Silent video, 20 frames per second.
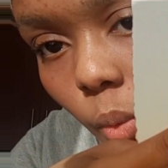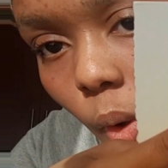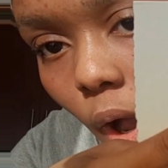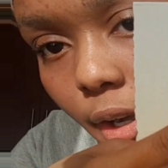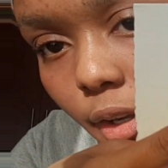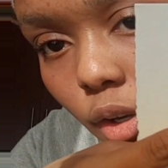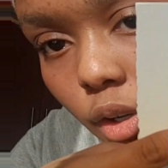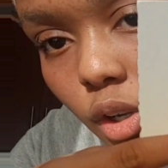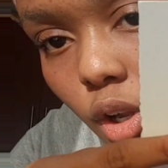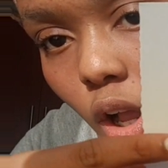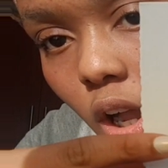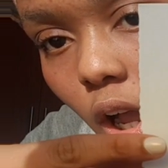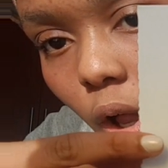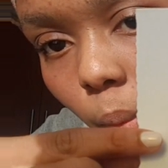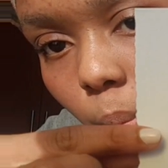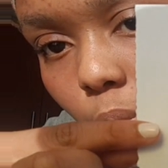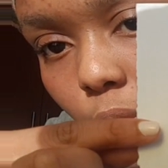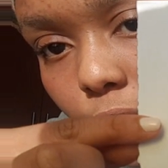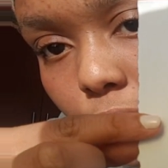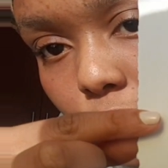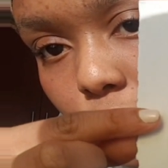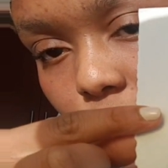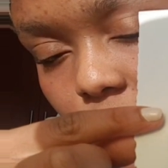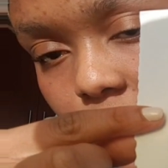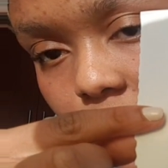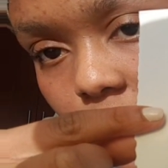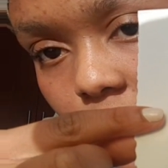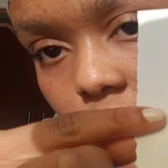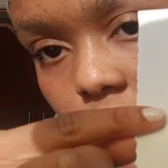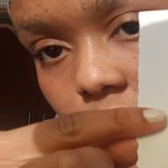1 o'clock, I'll put
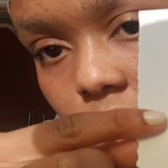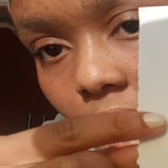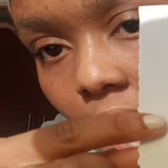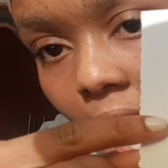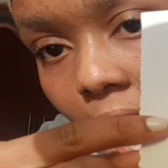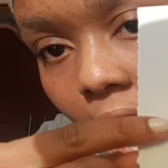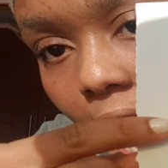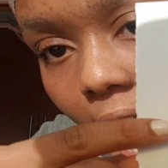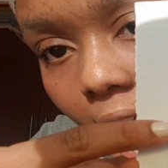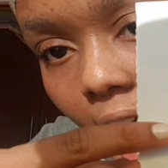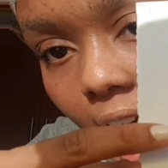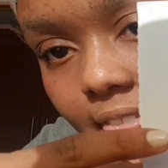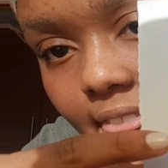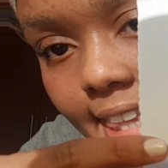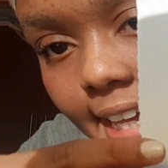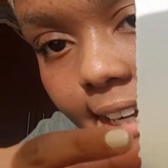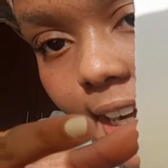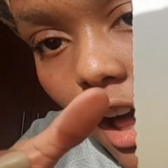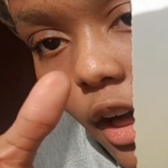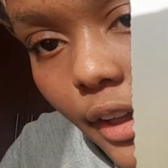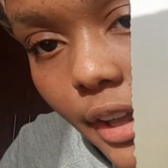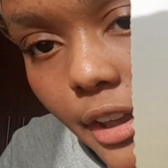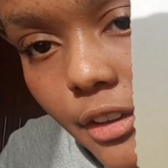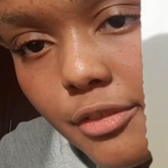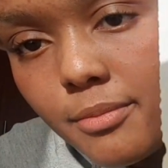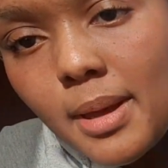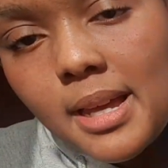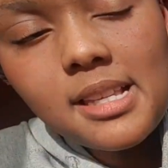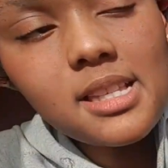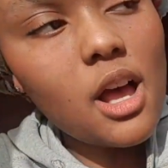physics, and then I'll give
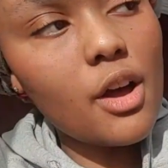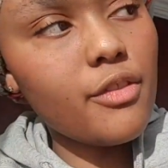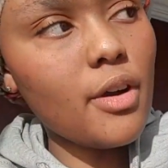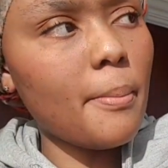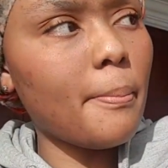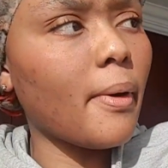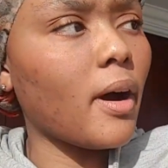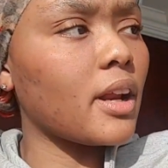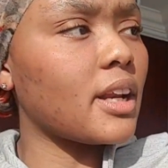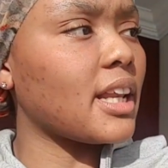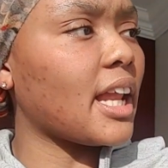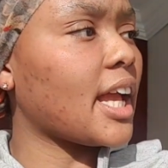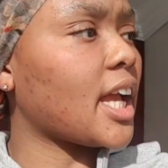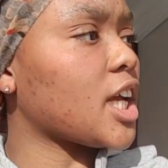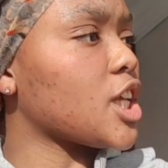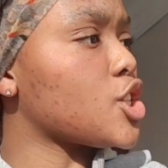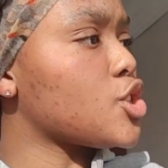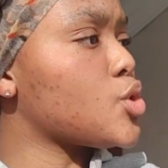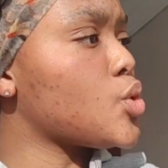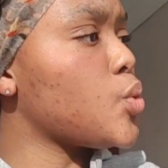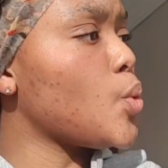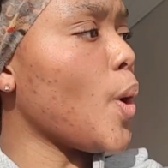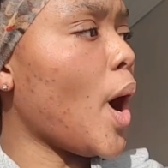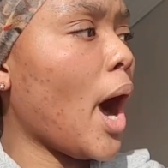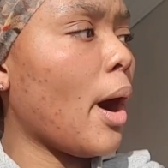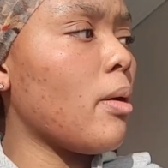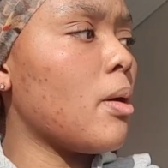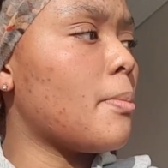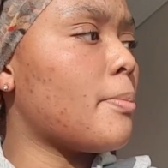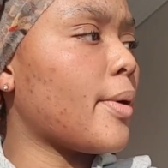myself about like a
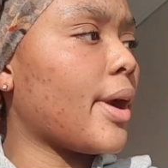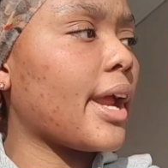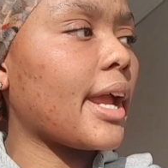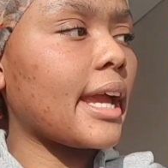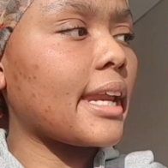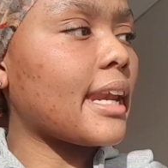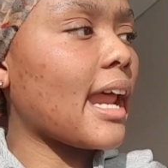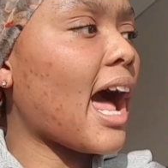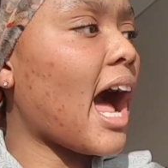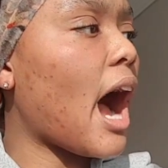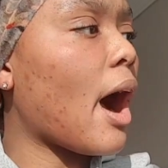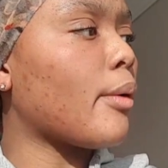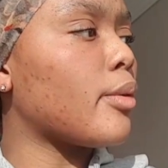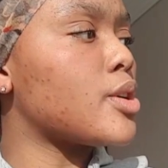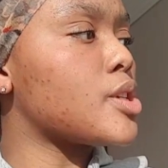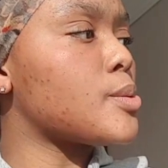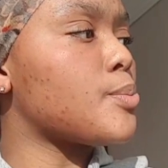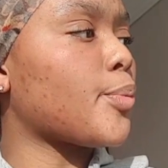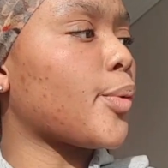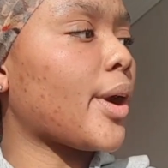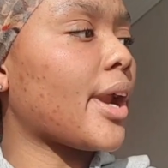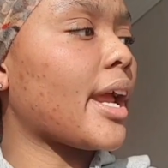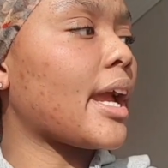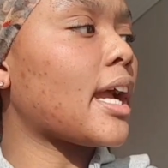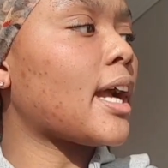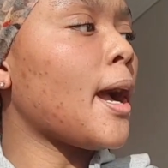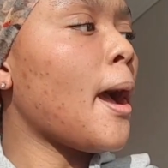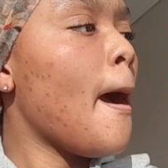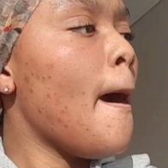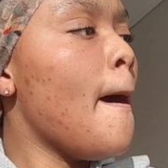2-hour break, an hour's
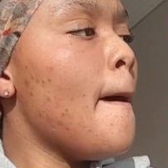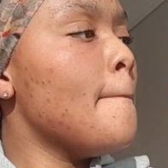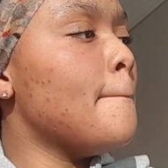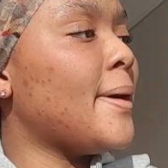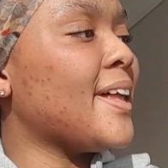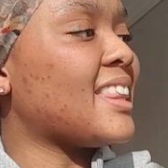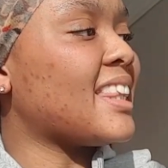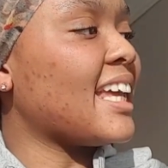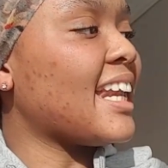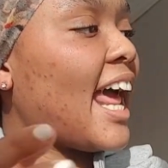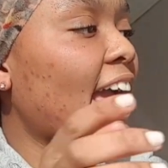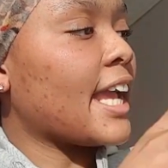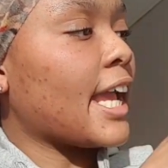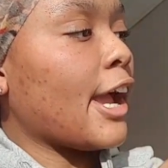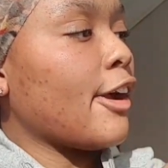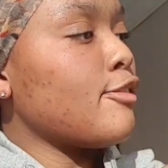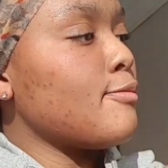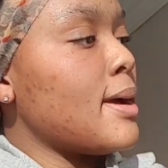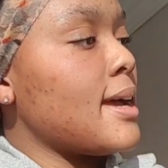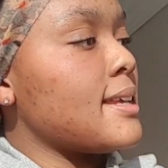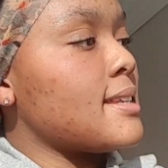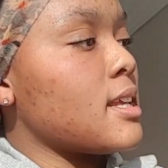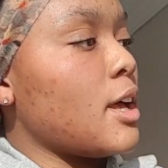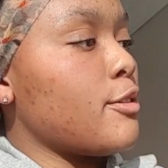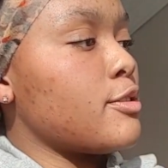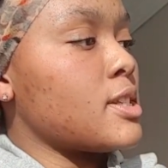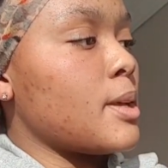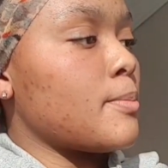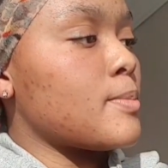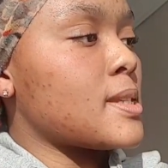break. But then I gave myself
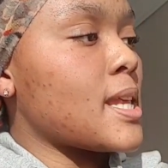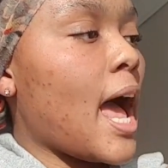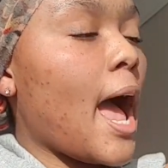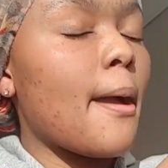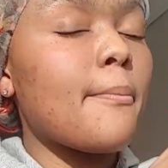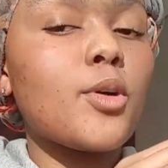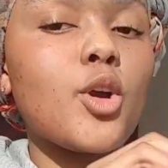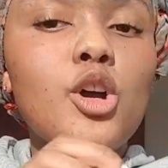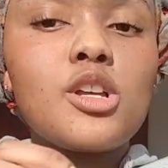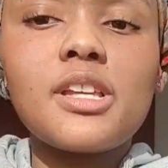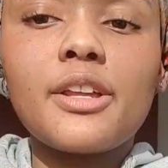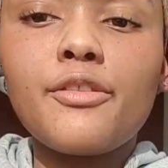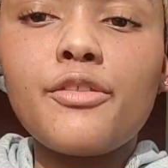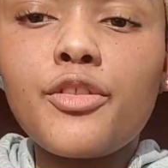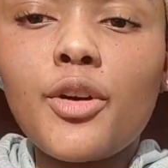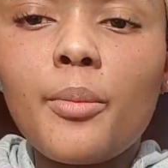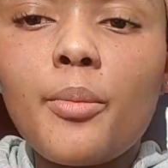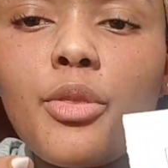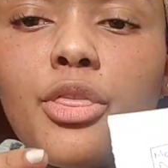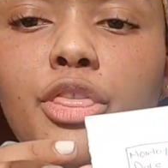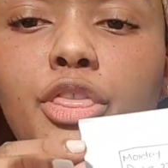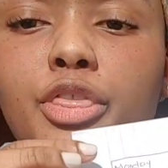some time, because then from